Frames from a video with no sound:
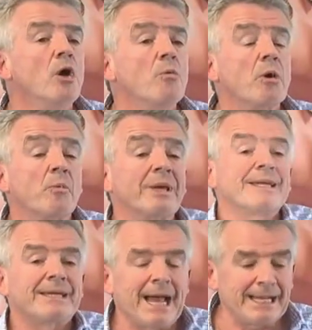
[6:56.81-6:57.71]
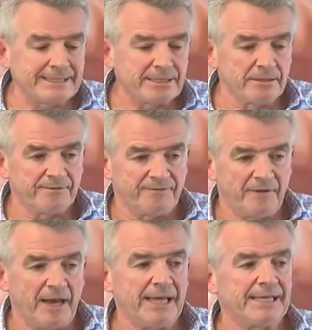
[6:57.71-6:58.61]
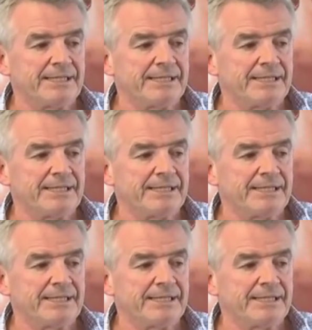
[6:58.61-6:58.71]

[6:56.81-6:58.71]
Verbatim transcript: where we can cancel flights,